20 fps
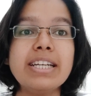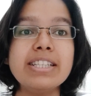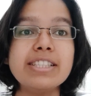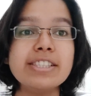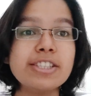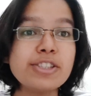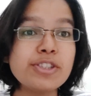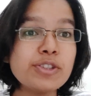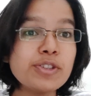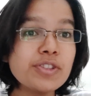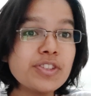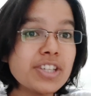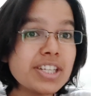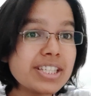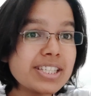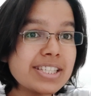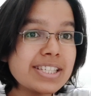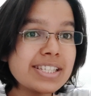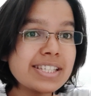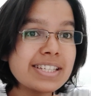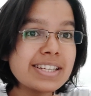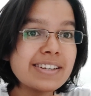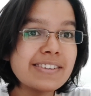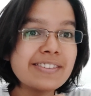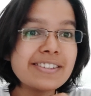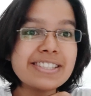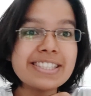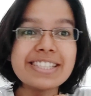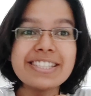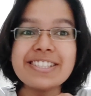Did you just
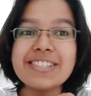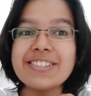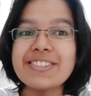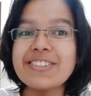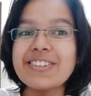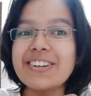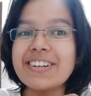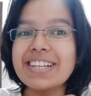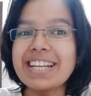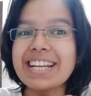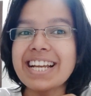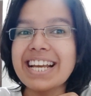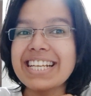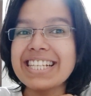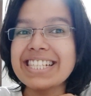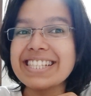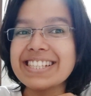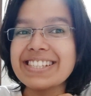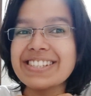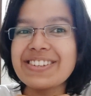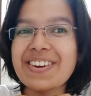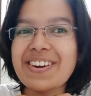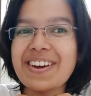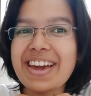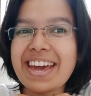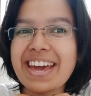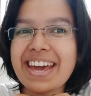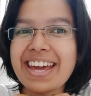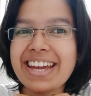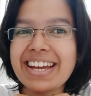discover that you got lice in your
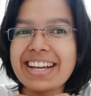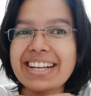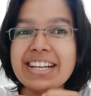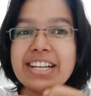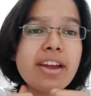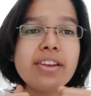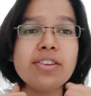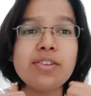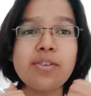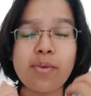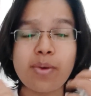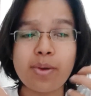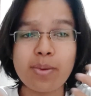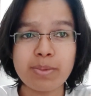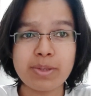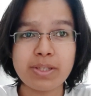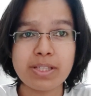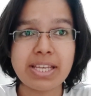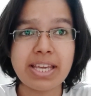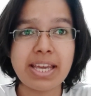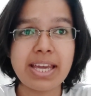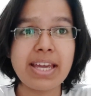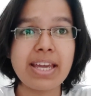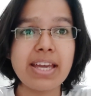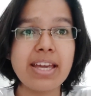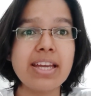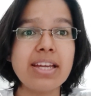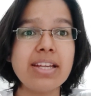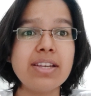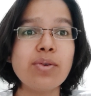hair and you were
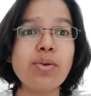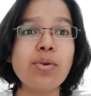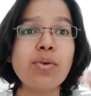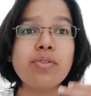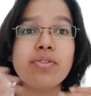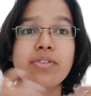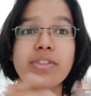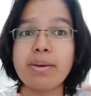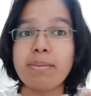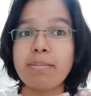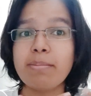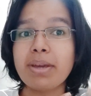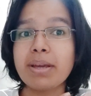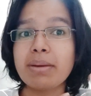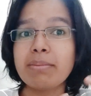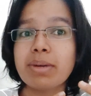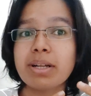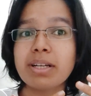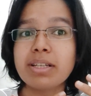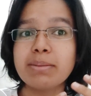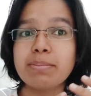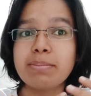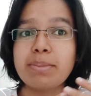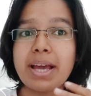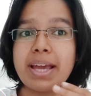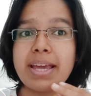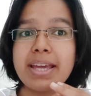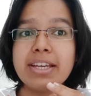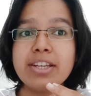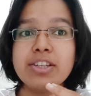scared of them being
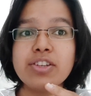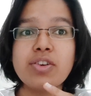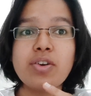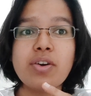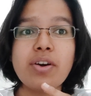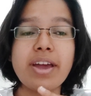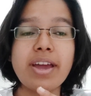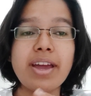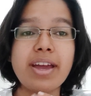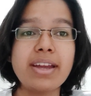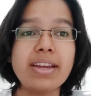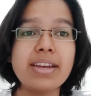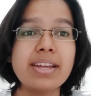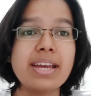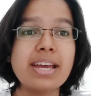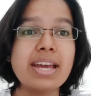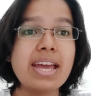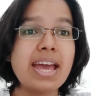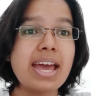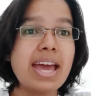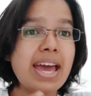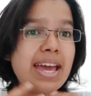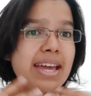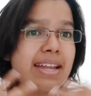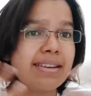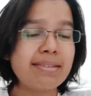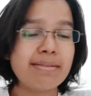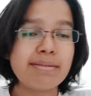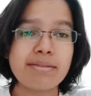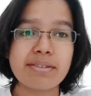multiplying in your head
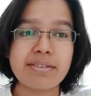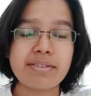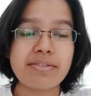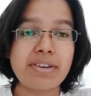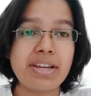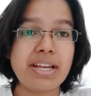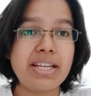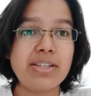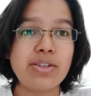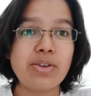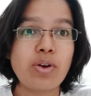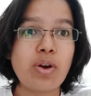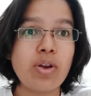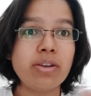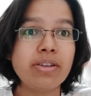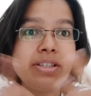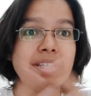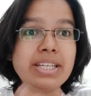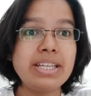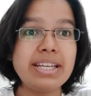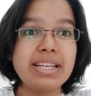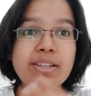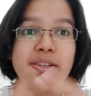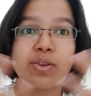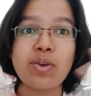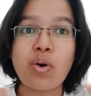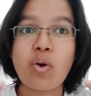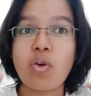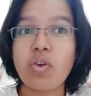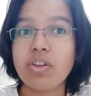and great colony
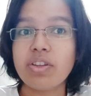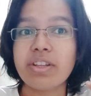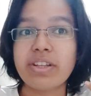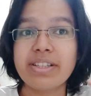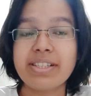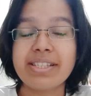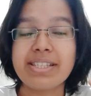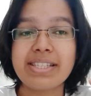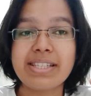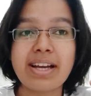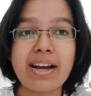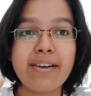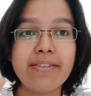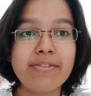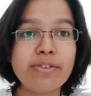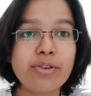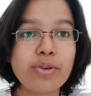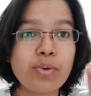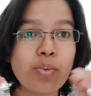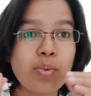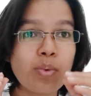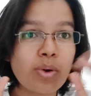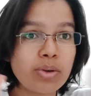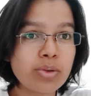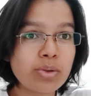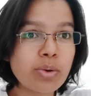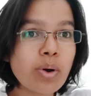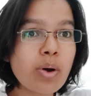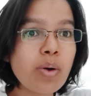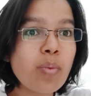and all that stuff? You
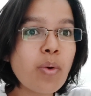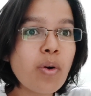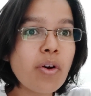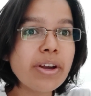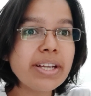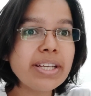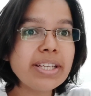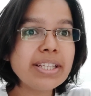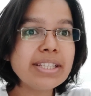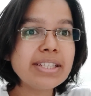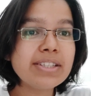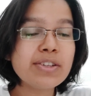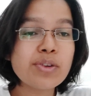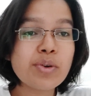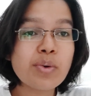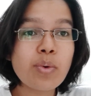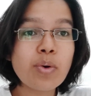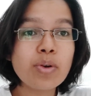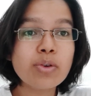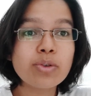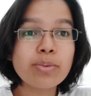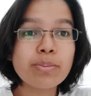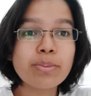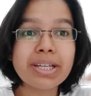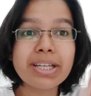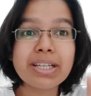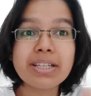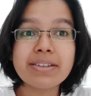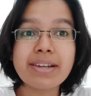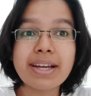want to avoid it and you want to
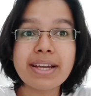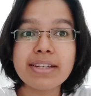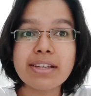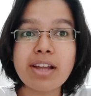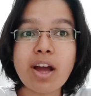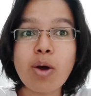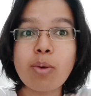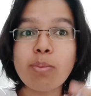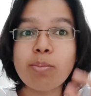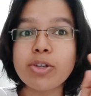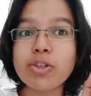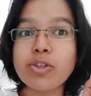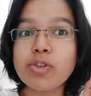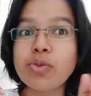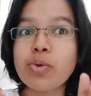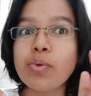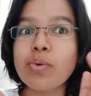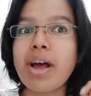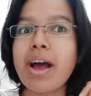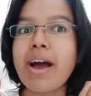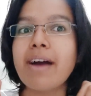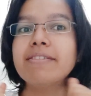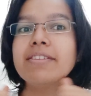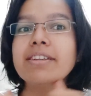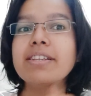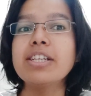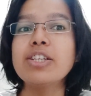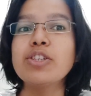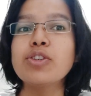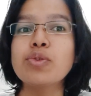begin right now, but you don't have
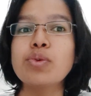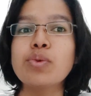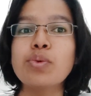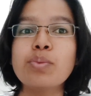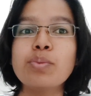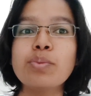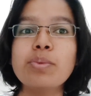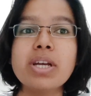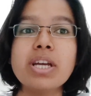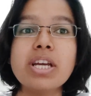the knit comb.